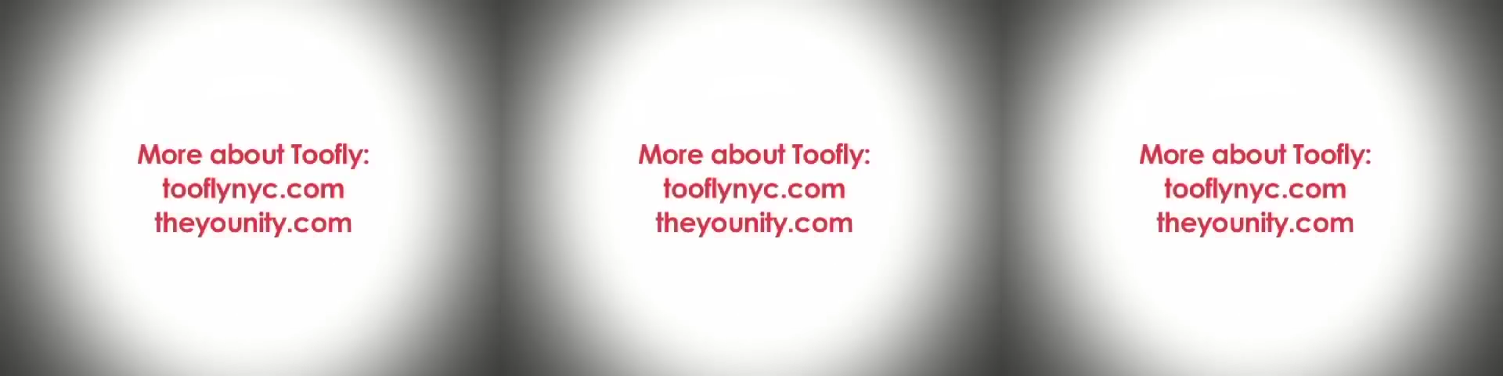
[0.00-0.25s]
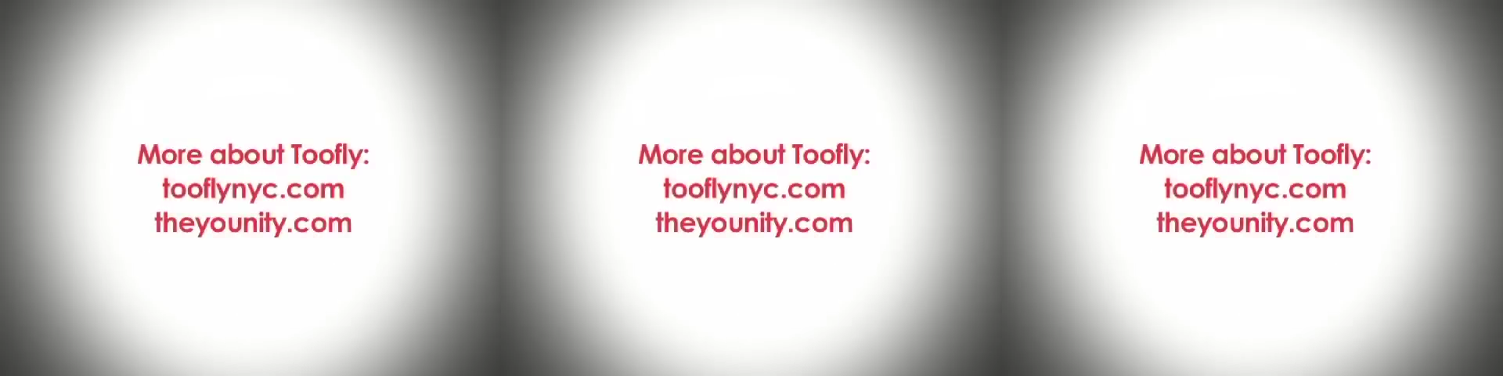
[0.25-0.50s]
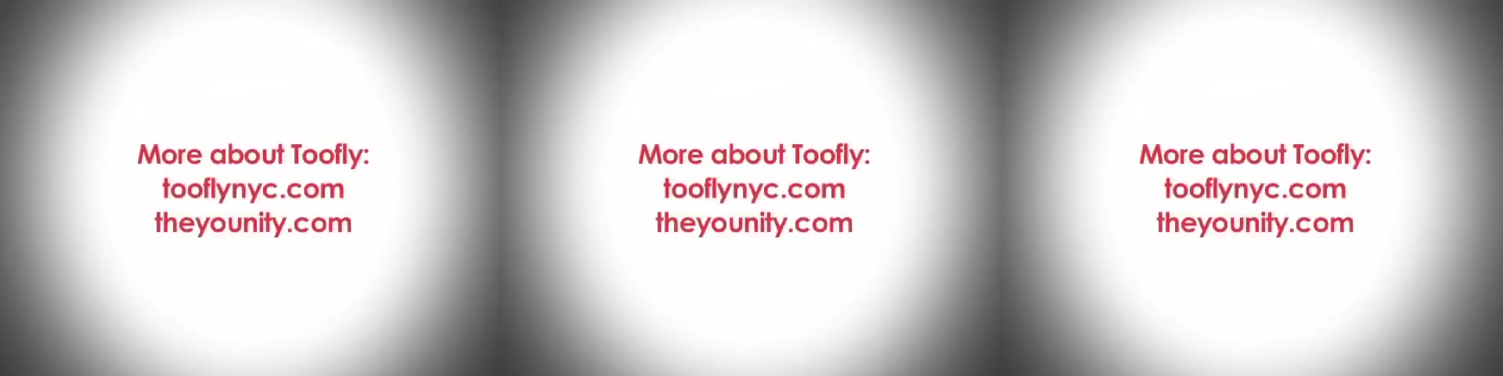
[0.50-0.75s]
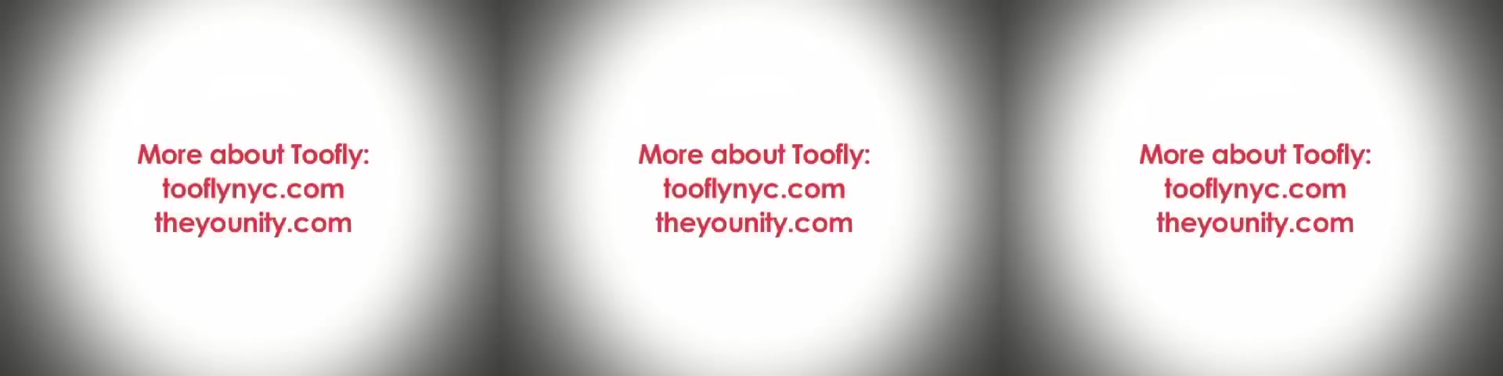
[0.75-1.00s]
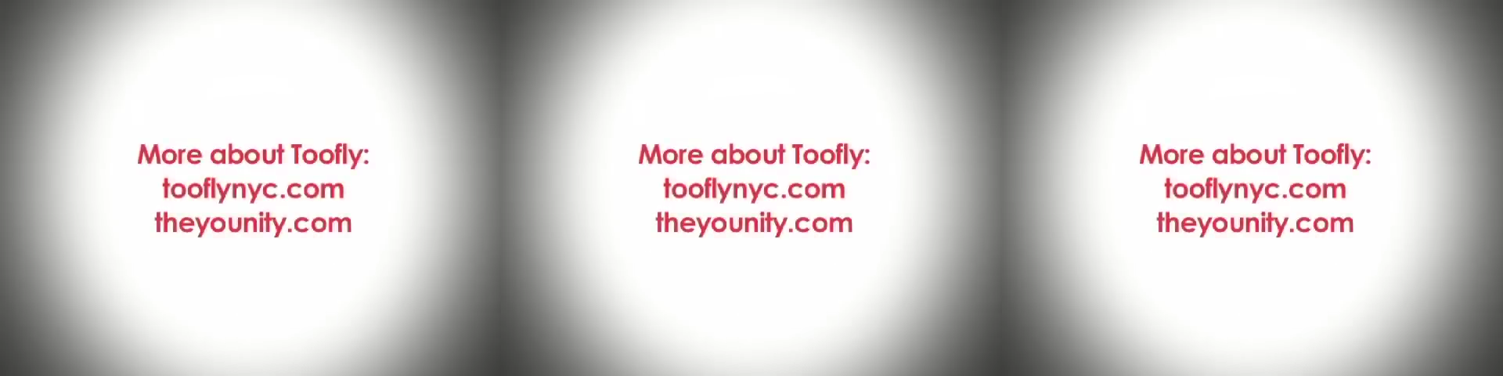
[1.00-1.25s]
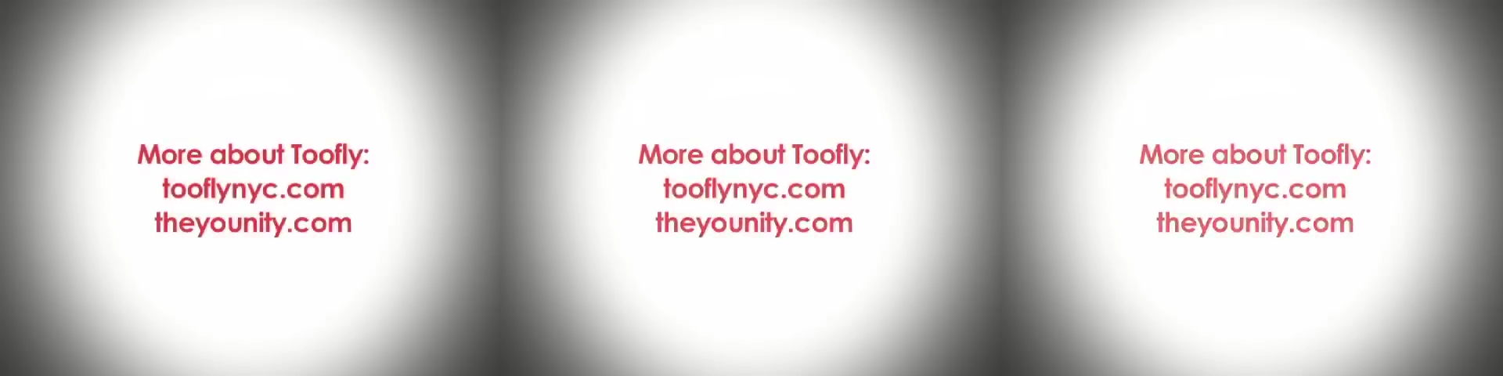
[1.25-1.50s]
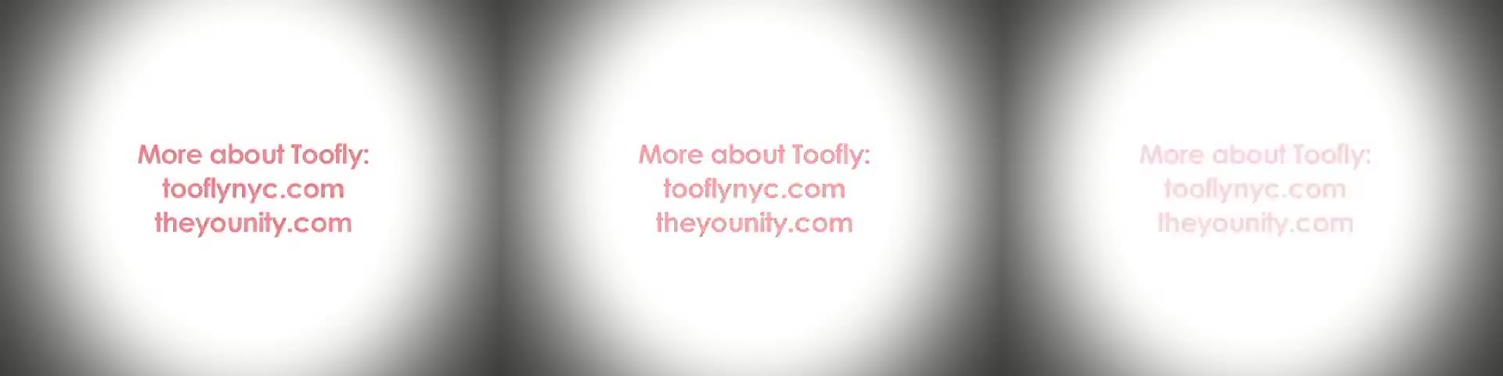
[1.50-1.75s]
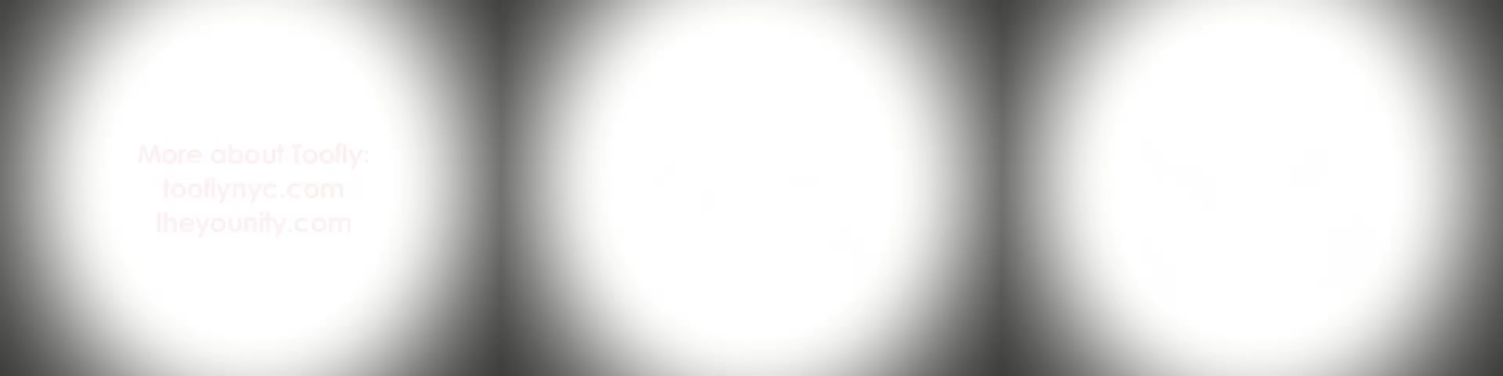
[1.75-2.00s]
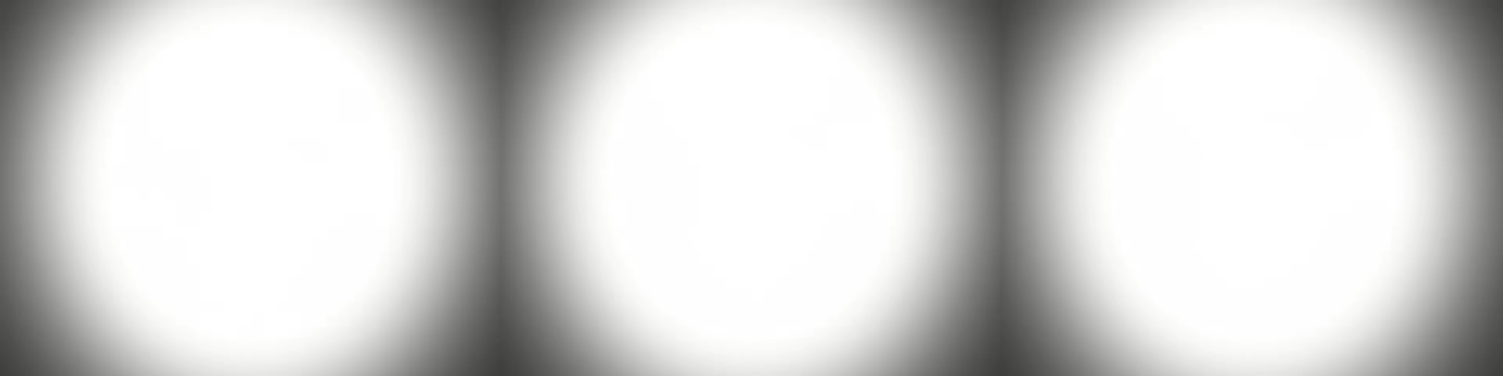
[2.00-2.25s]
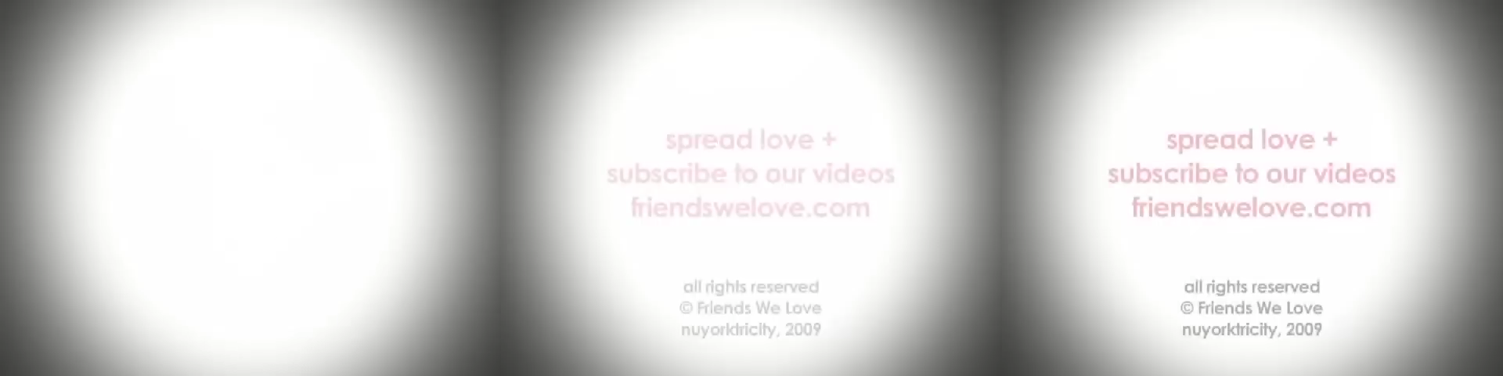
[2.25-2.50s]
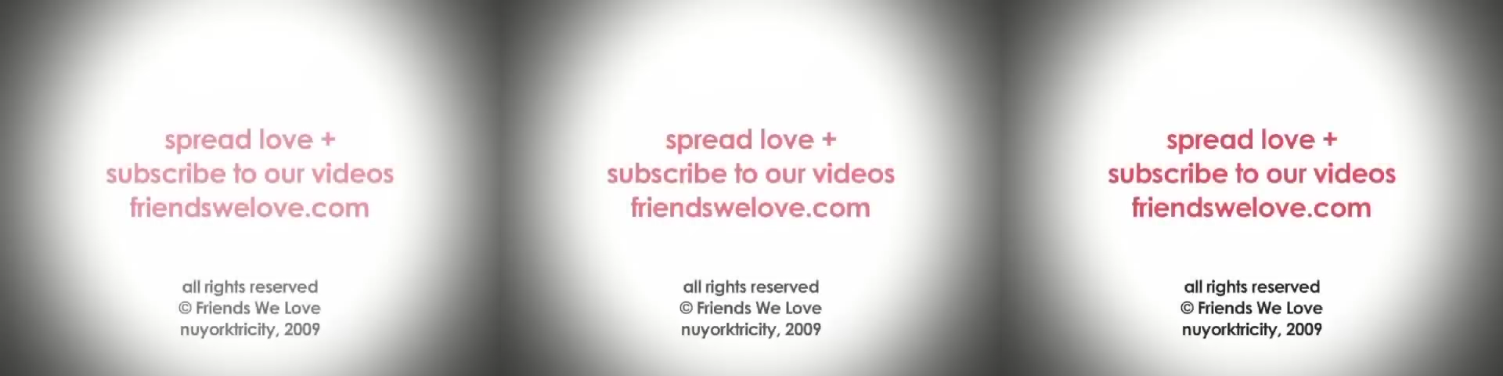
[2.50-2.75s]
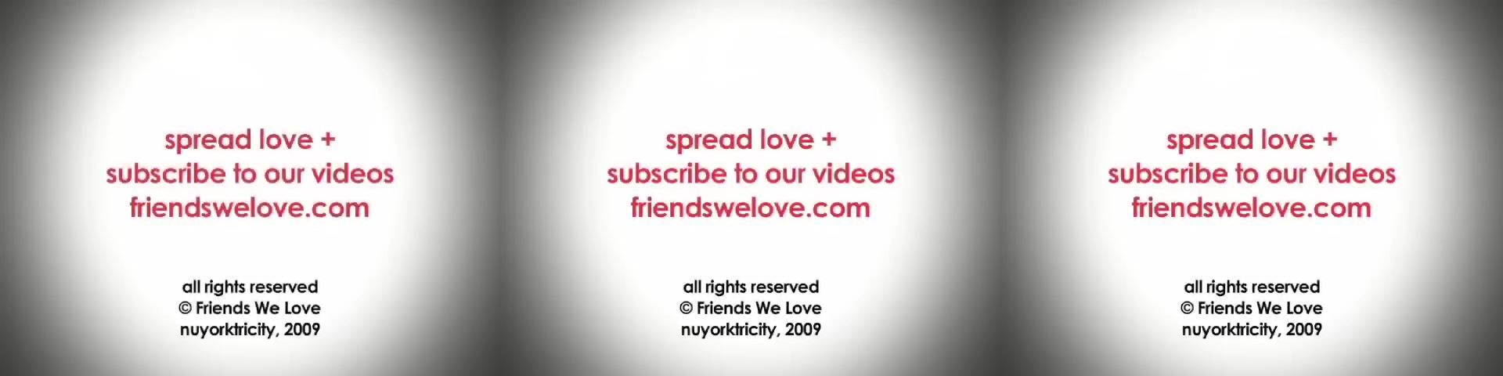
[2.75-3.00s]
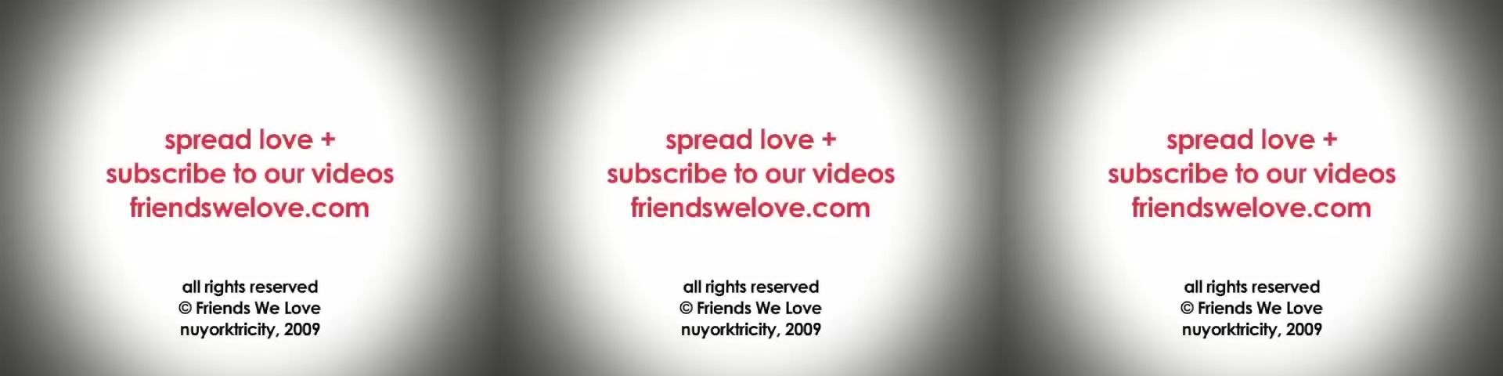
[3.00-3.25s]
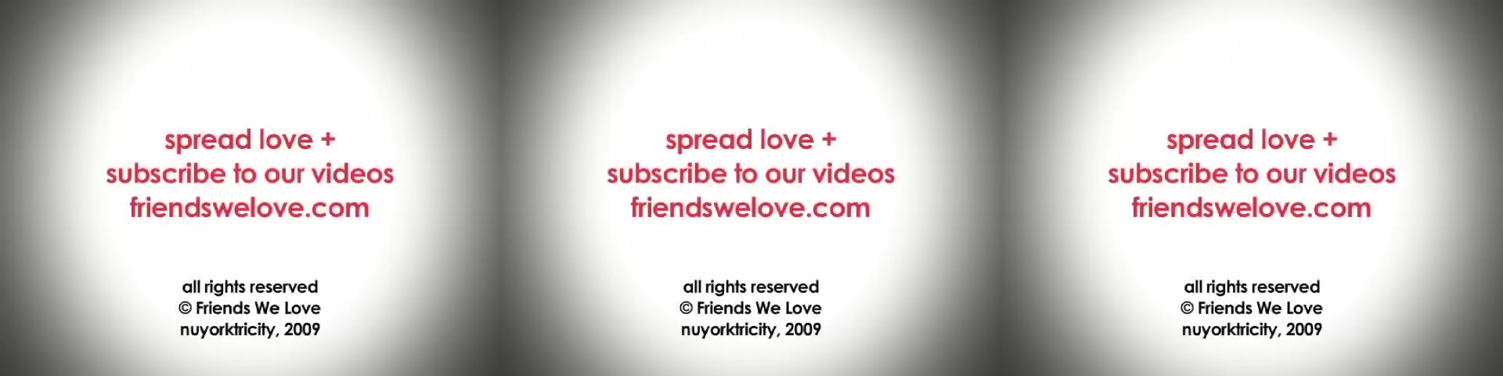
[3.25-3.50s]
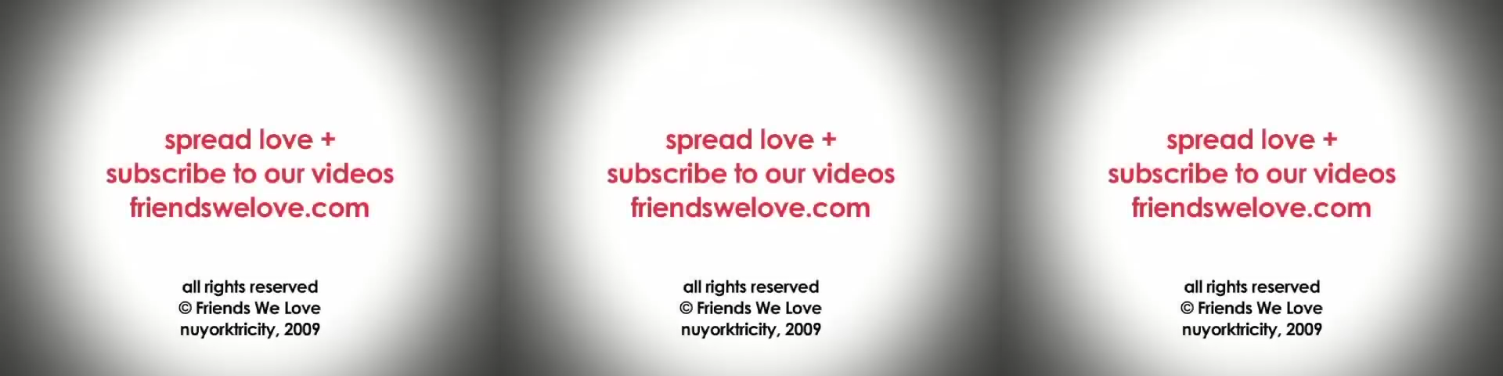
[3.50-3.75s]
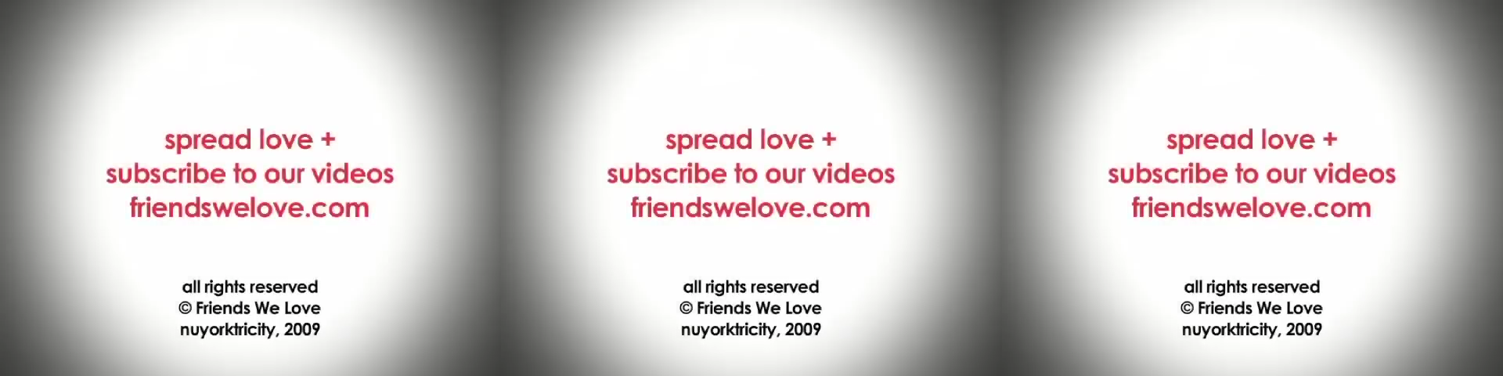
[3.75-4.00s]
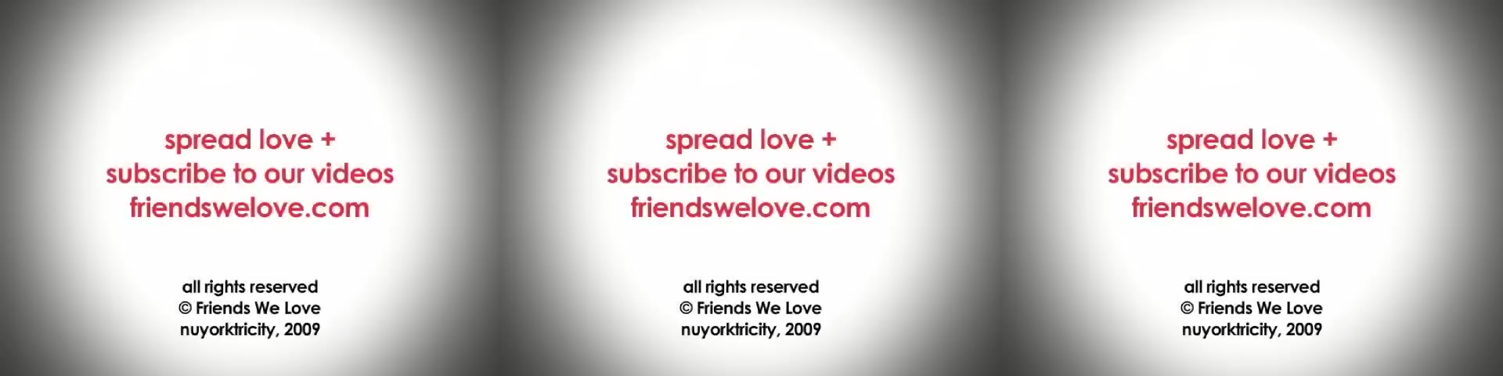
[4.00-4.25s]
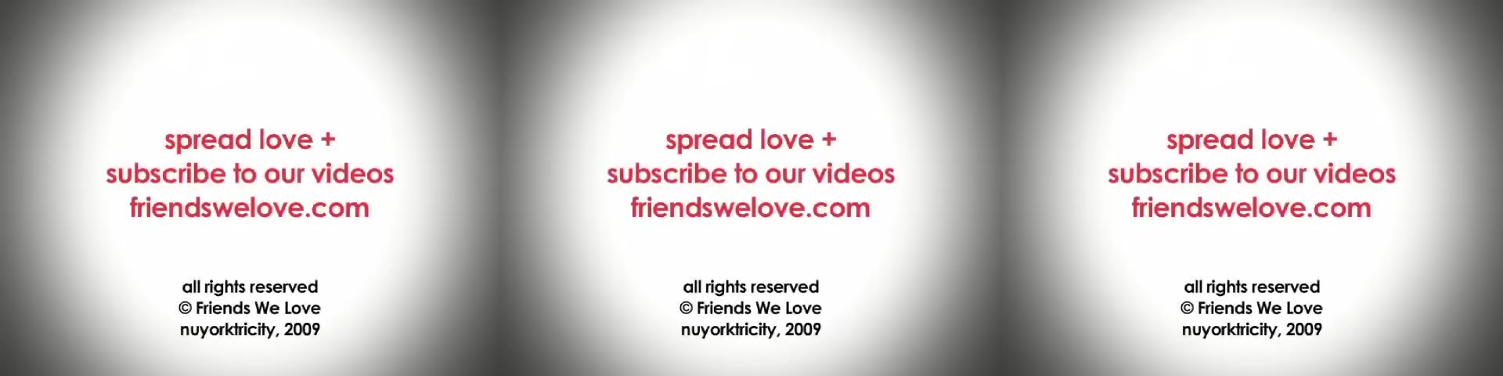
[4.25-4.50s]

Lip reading: (no speaker visible)